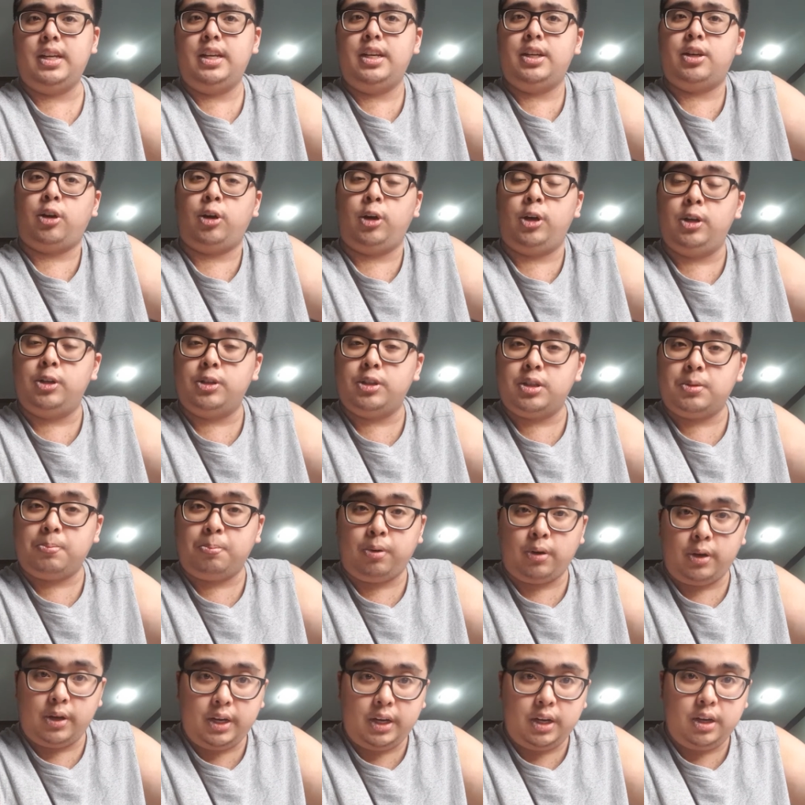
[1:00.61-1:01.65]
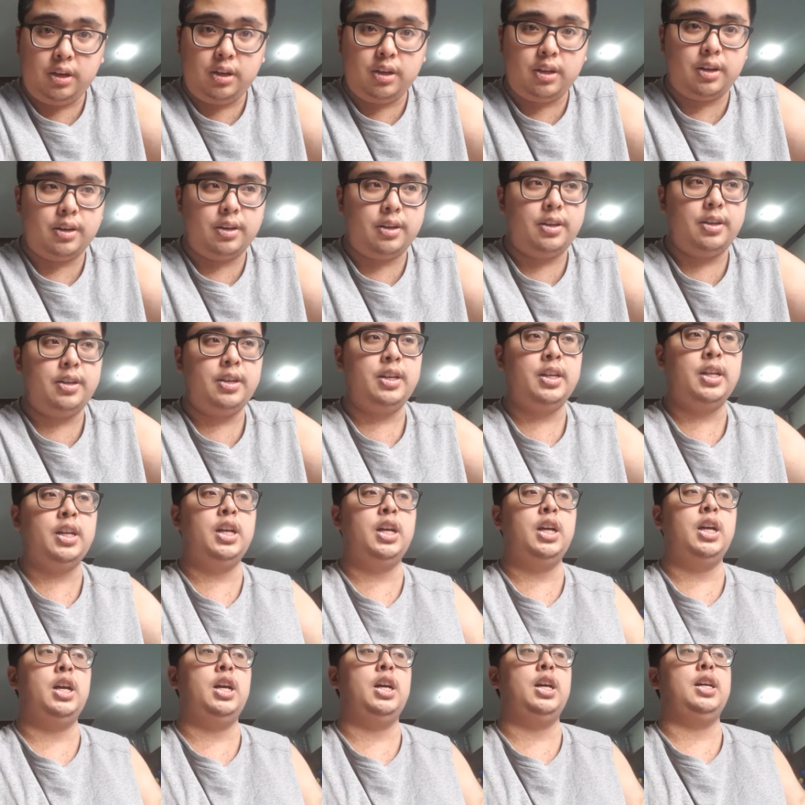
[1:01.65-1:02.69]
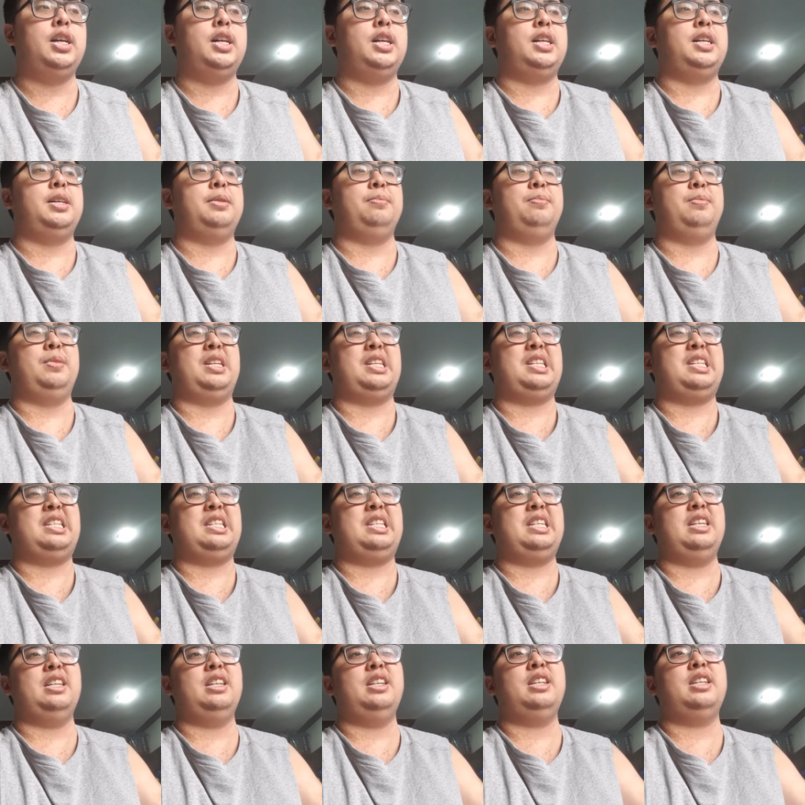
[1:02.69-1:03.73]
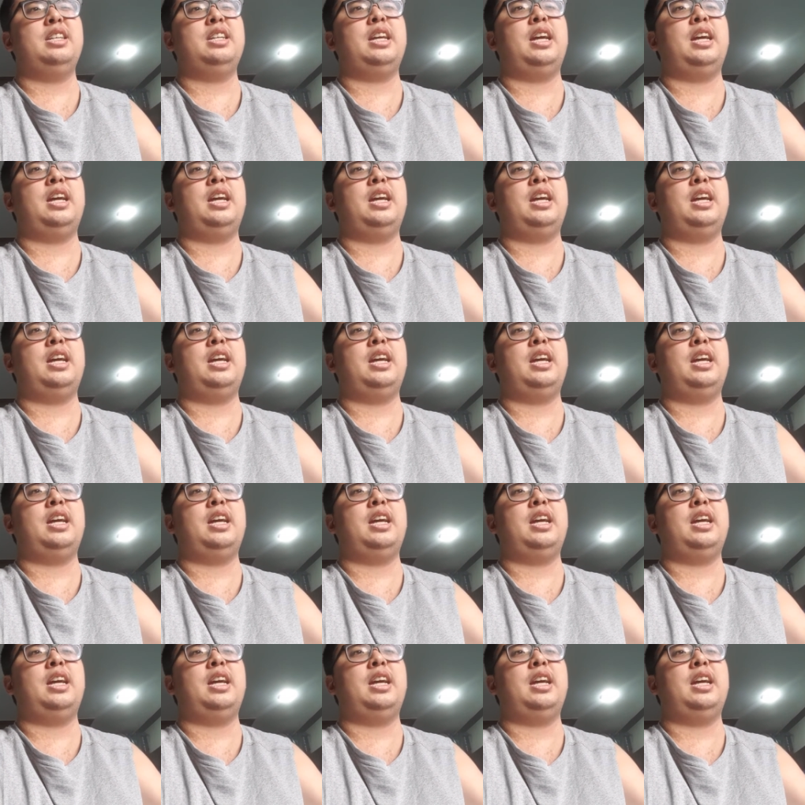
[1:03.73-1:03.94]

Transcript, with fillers: The Eternals is pretty good. Um, it didn't